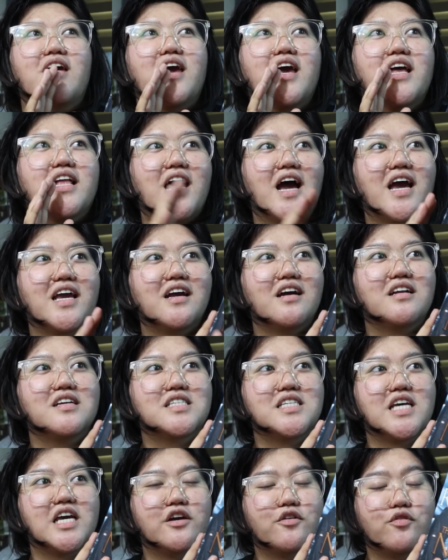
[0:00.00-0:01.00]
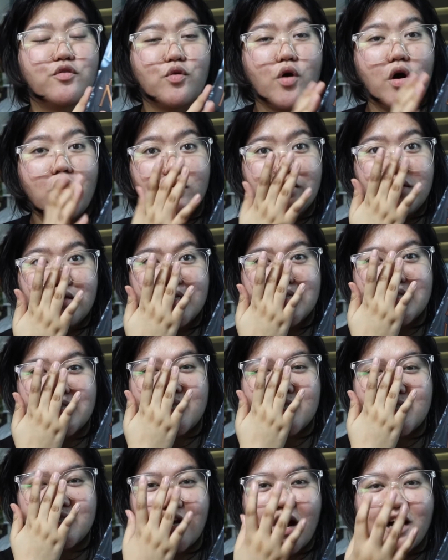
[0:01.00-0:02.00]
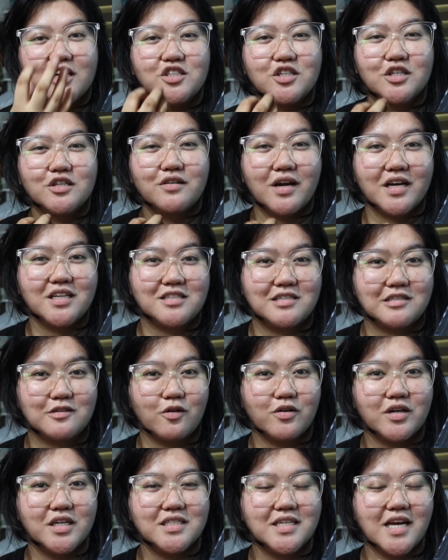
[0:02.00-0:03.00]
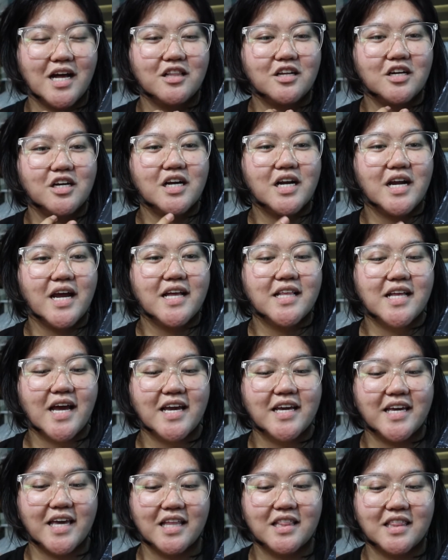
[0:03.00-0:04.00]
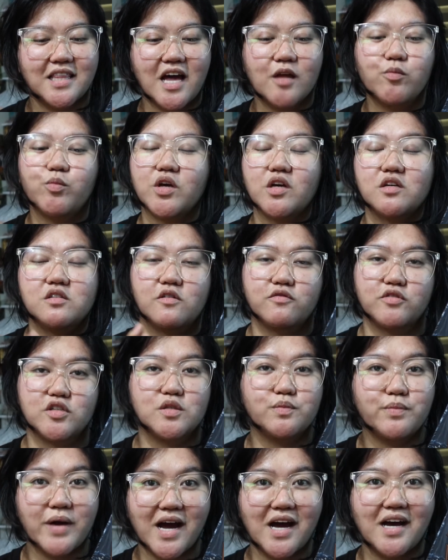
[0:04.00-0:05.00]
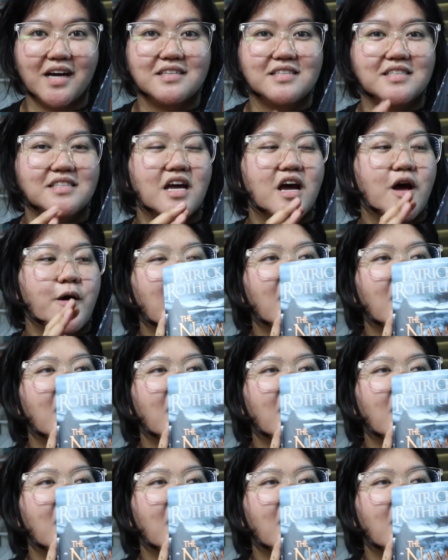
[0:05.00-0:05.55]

And I gotta say, Quoth is such a great storyteller, and I get that because of his past.